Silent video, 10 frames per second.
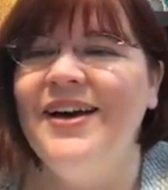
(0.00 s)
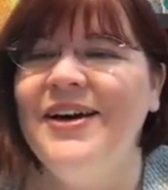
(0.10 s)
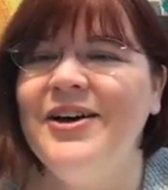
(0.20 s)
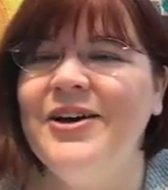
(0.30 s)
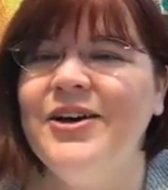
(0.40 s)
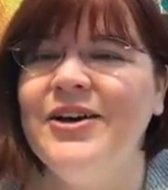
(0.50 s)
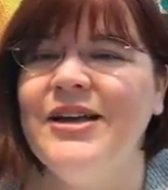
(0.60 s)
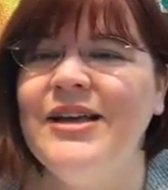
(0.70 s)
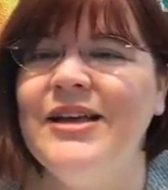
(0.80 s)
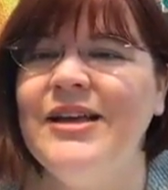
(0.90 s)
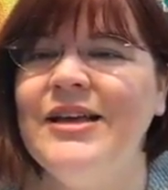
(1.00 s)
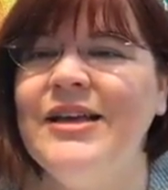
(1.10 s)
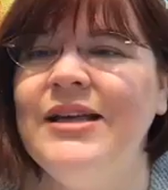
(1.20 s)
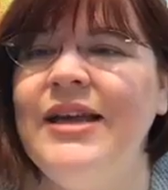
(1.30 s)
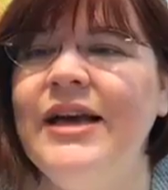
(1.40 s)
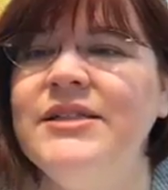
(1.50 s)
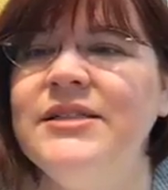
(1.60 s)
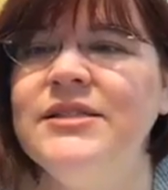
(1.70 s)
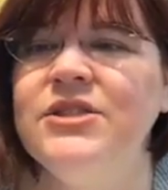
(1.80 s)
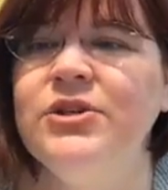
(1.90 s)
uh,
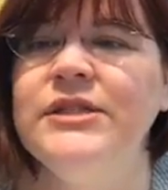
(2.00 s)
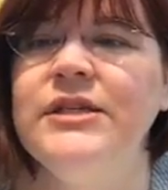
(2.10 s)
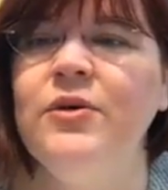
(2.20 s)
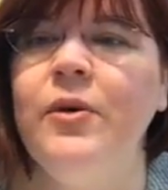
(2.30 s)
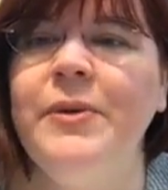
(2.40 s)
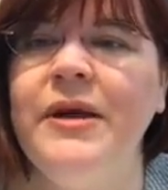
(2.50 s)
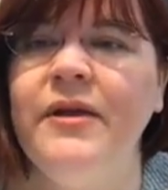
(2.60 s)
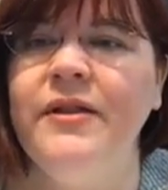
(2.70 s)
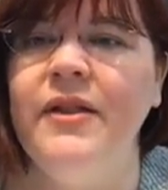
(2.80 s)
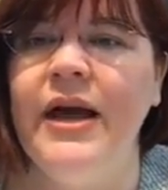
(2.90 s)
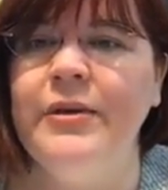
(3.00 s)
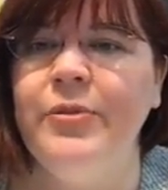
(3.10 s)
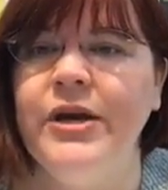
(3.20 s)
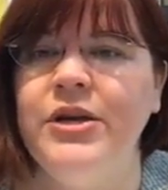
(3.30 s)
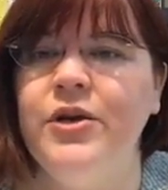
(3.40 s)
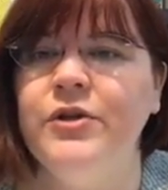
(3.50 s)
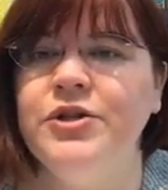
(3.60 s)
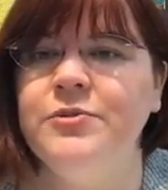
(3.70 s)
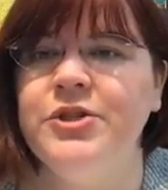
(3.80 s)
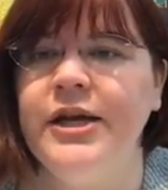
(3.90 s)
yes, Christy, it will be on the Lion Brand
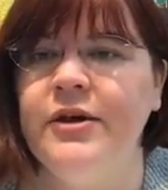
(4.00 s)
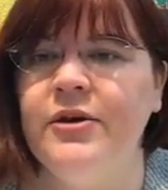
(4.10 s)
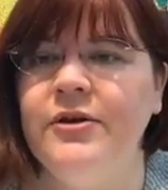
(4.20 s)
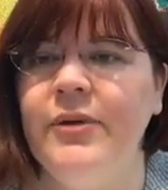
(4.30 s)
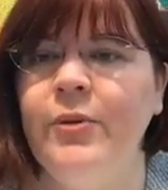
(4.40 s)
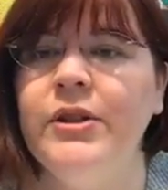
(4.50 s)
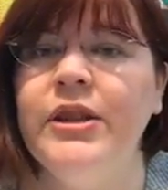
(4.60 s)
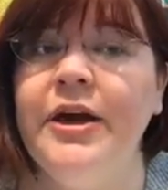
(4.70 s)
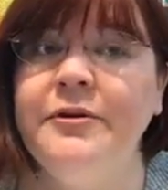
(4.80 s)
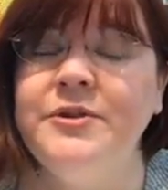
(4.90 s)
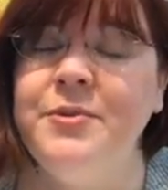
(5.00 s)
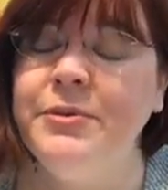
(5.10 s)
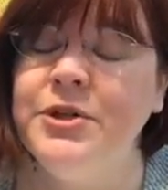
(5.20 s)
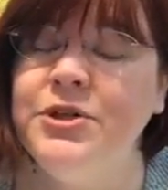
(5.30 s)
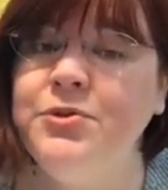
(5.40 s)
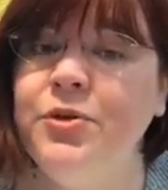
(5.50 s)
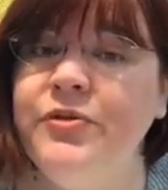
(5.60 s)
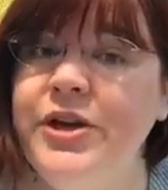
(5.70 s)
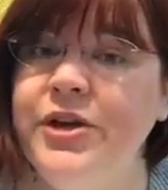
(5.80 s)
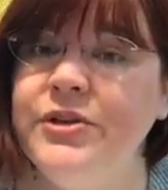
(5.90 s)
YouTube channel. I would love to be able to do more
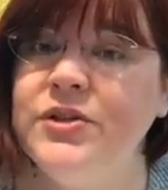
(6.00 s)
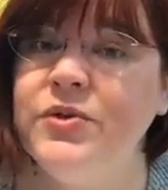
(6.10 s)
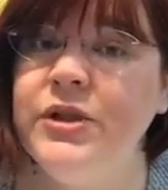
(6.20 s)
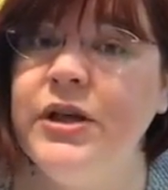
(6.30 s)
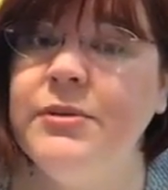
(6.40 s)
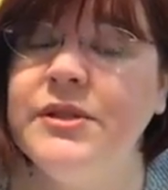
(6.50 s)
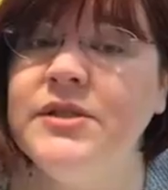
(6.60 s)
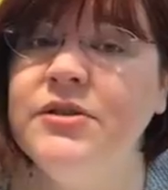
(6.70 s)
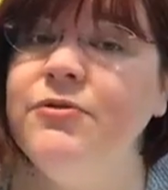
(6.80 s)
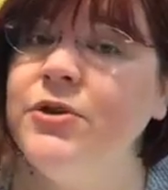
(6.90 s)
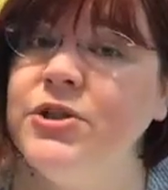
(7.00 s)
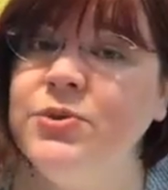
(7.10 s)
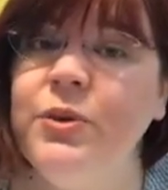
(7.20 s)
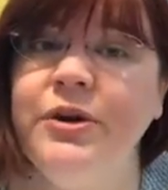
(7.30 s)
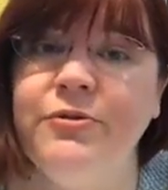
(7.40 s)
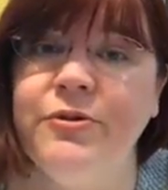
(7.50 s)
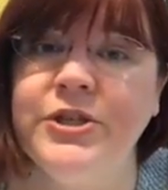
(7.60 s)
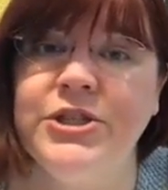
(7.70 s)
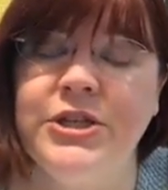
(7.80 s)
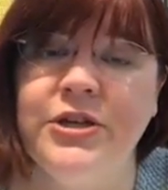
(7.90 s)
videos for them. This is the first one for
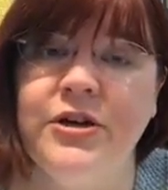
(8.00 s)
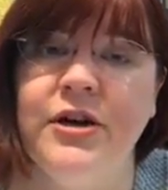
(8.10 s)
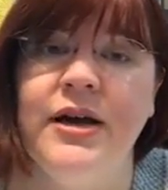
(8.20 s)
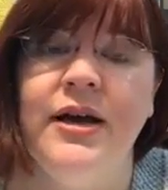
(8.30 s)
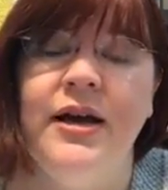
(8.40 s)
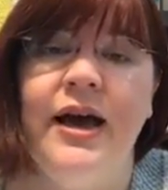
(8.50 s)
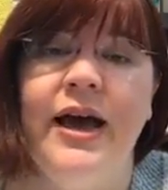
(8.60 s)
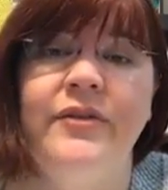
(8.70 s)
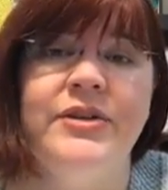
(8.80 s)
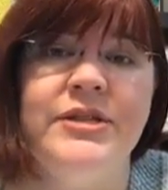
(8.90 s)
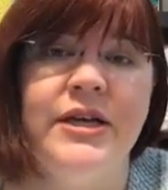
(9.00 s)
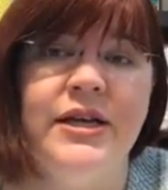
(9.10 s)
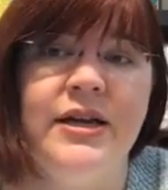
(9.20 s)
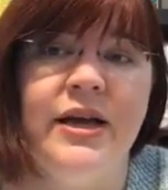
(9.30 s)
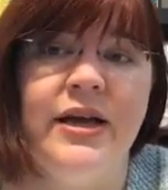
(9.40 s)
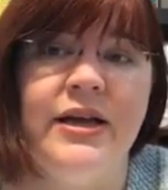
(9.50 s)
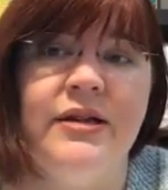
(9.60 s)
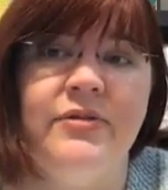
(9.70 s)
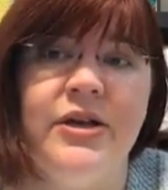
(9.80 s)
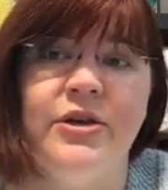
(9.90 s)
this year. I haven't done uh,
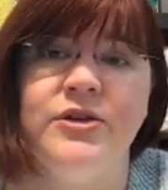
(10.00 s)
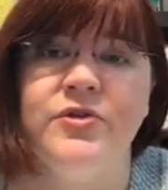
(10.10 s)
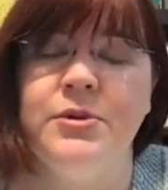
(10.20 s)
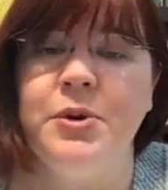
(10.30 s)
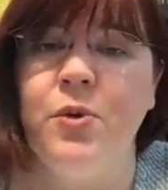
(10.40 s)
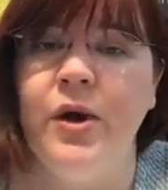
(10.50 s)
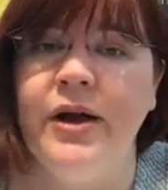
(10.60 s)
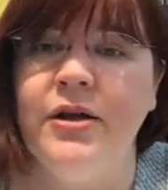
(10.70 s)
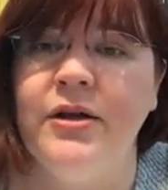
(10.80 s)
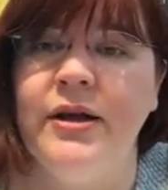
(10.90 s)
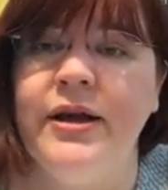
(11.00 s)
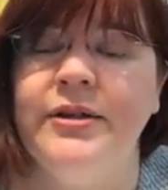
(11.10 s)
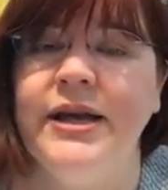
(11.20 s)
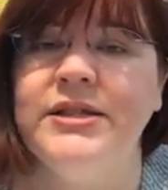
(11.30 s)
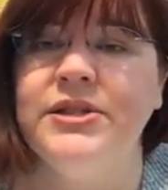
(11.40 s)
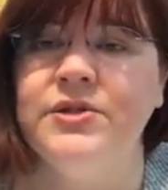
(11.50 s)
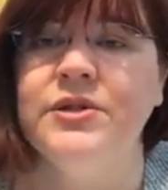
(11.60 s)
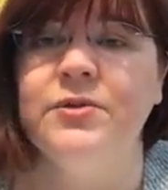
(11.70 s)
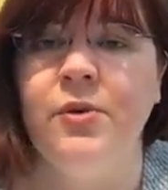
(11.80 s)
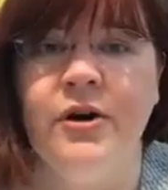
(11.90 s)
any videos for them in a while. I'd like to do
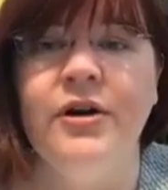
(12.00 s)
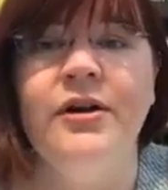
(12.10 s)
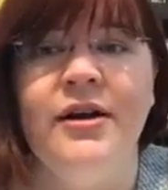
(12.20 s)
some more,